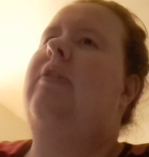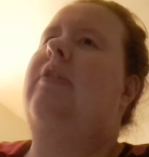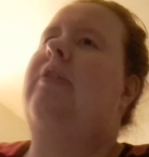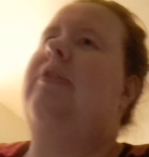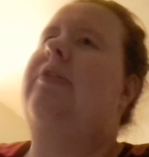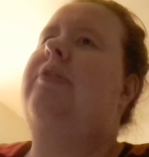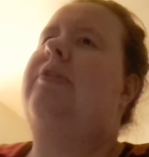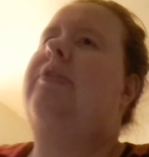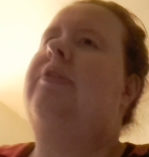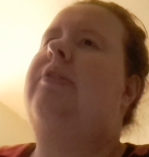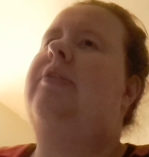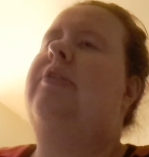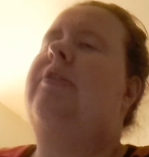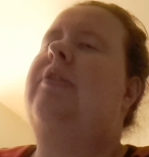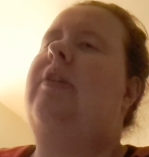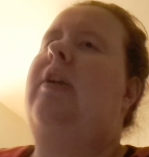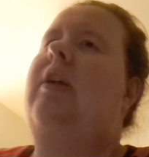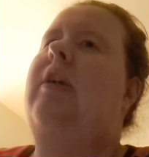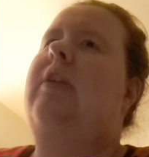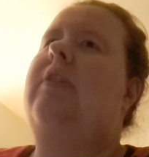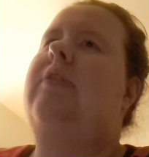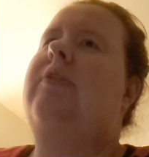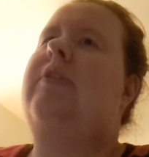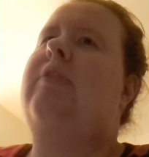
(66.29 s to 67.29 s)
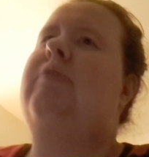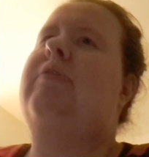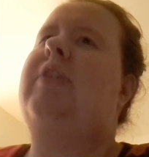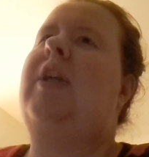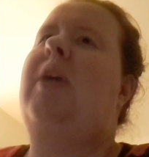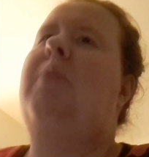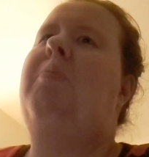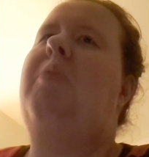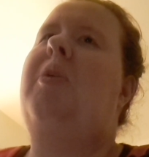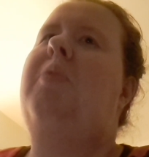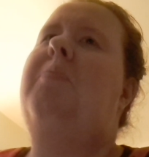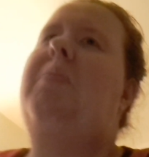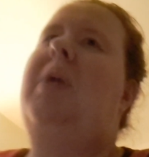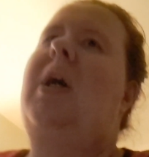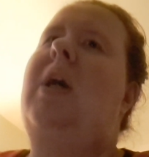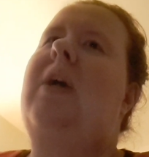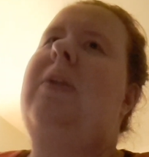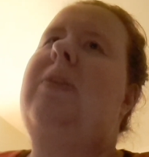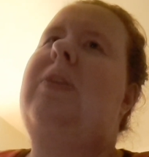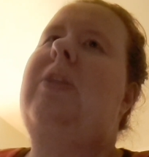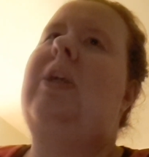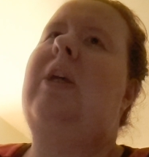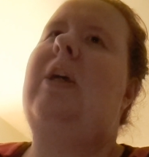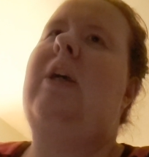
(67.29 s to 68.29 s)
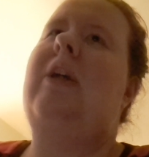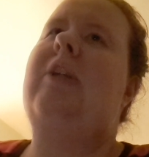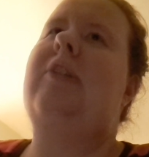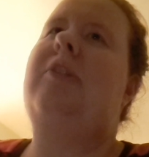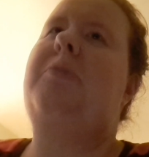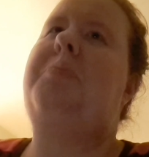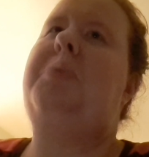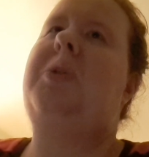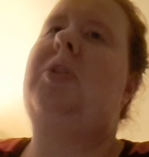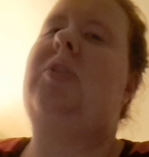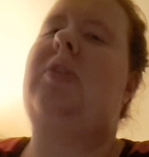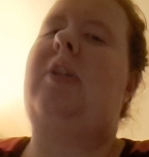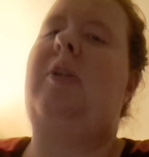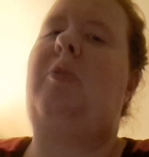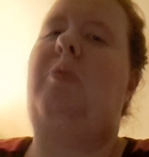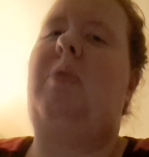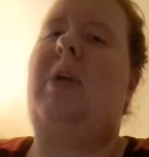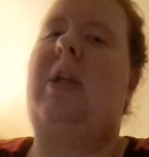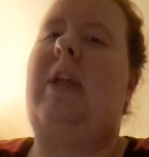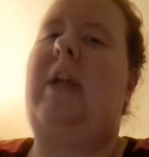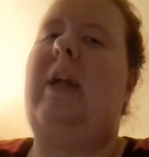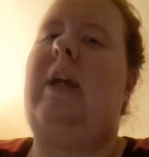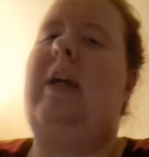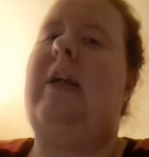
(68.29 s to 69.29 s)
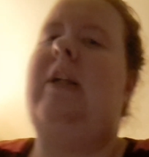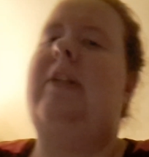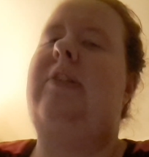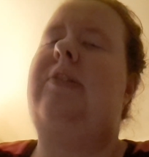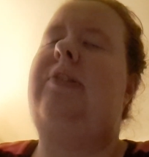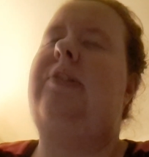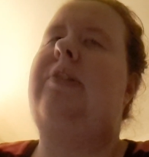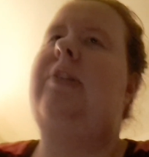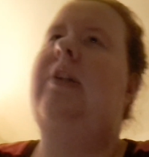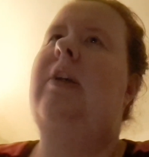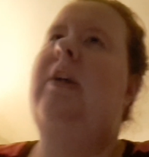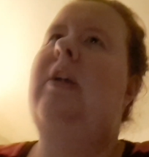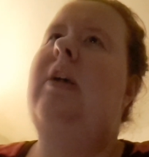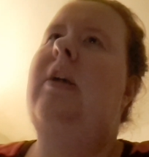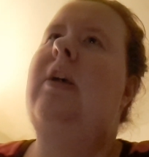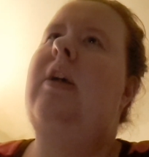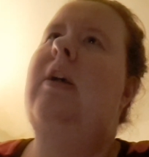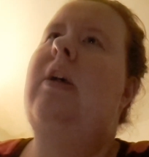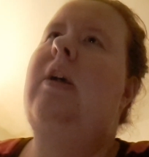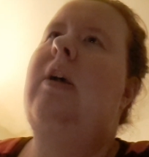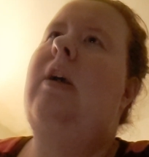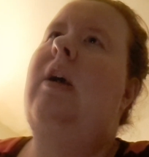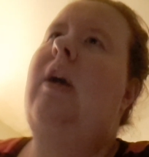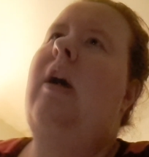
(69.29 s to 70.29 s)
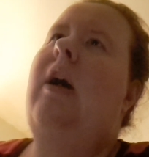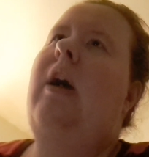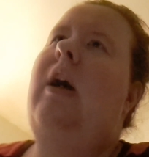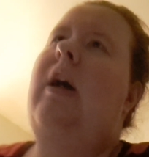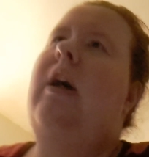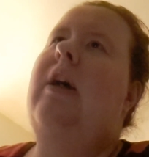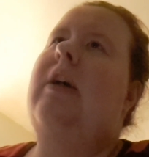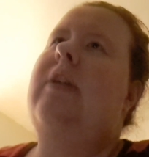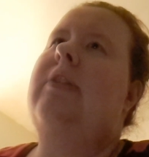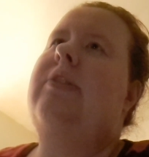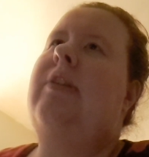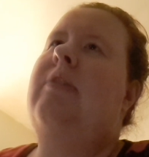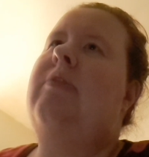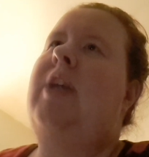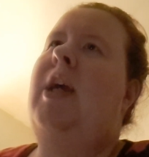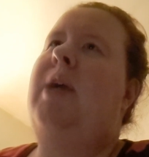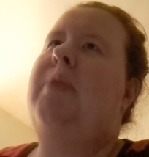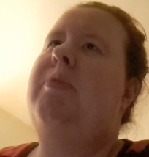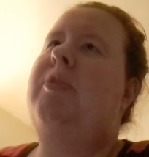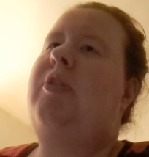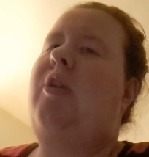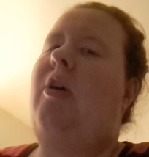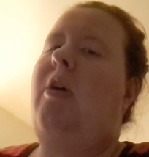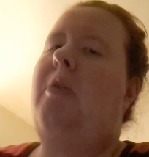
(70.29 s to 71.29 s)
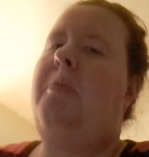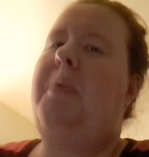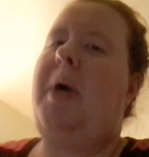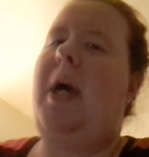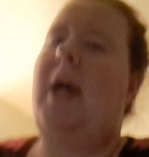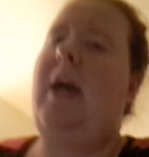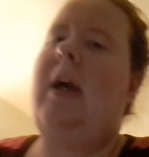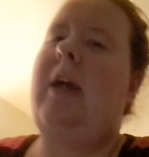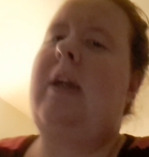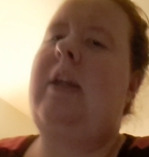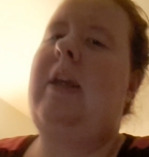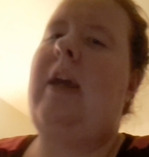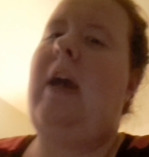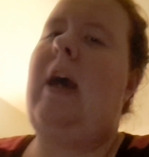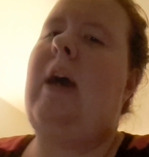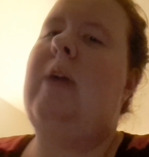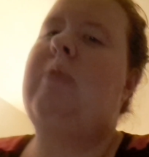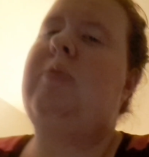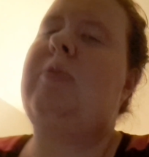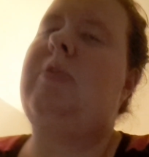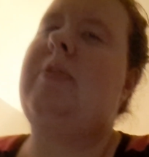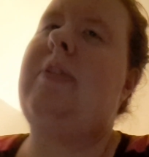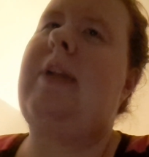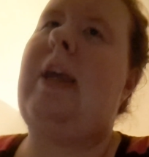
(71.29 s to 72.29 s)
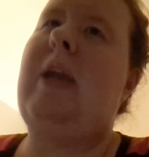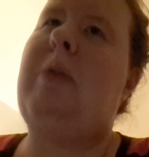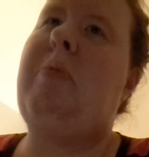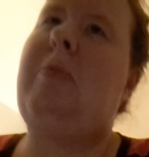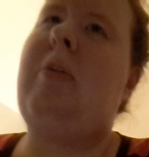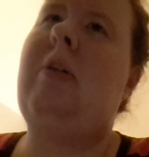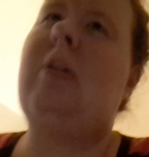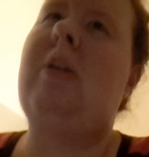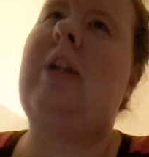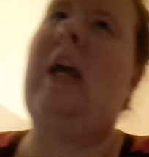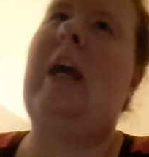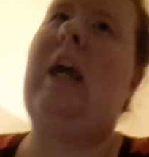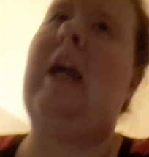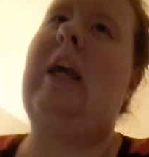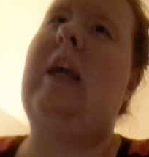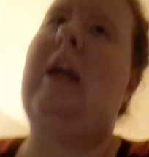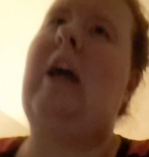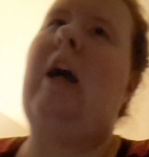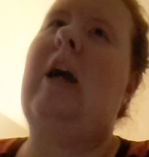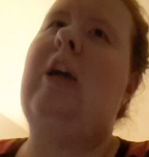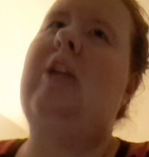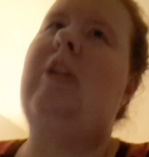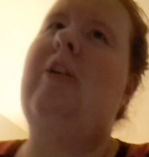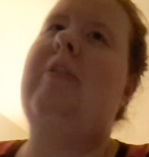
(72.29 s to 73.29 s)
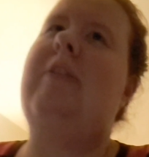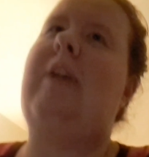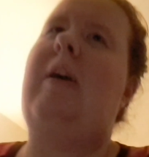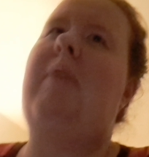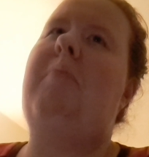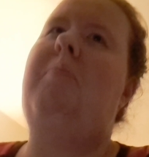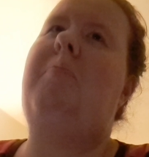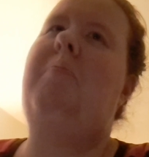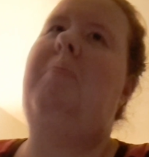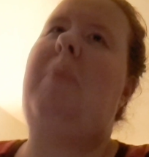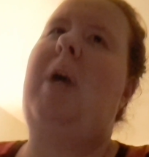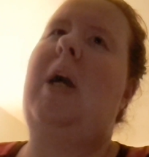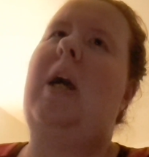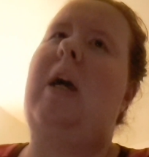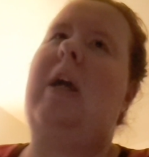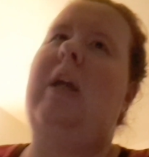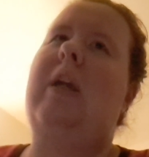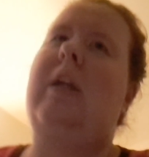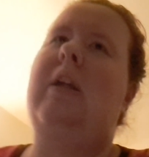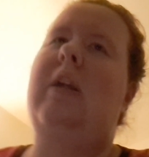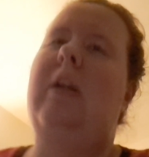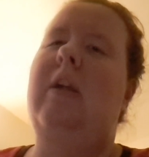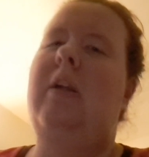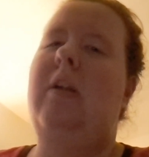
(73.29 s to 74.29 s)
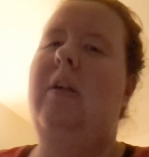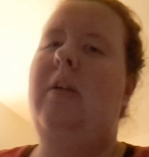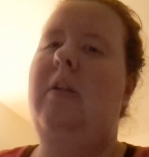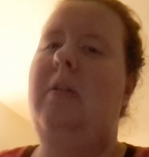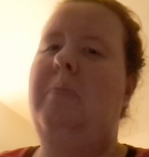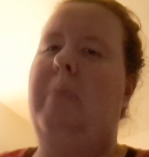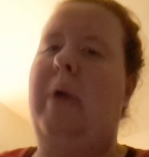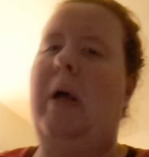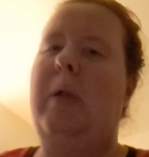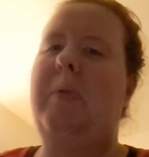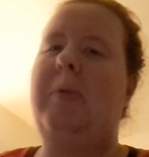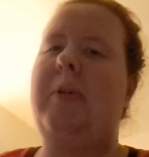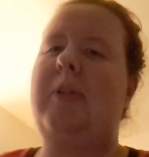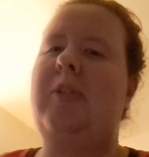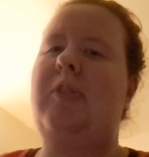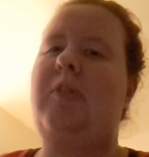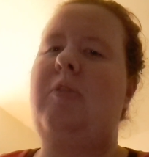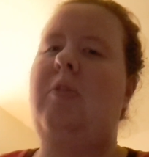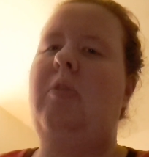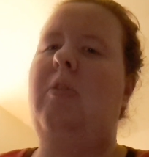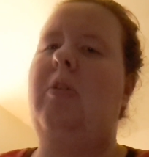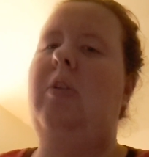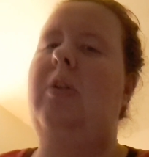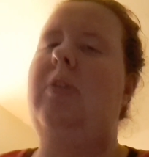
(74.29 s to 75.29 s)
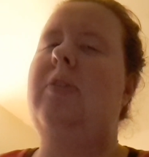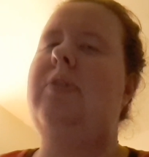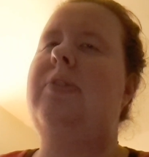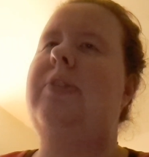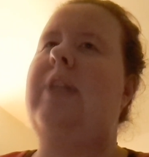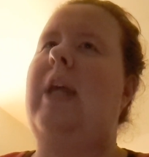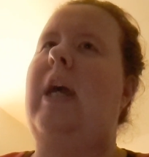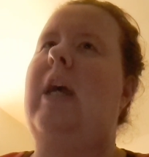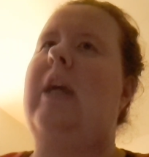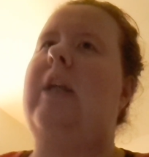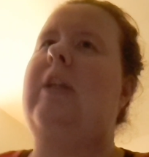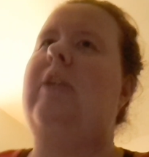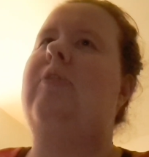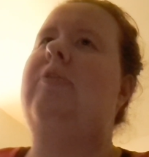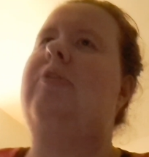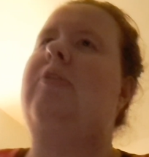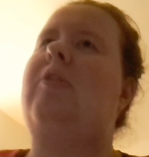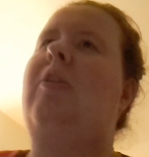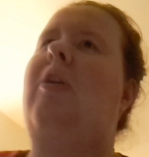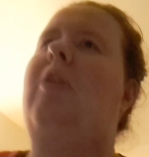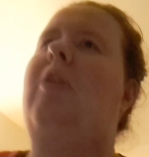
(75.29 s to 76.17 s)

this September month, especially when kids uh, sometimes go back after Labor Day. I know that my public schools that I used to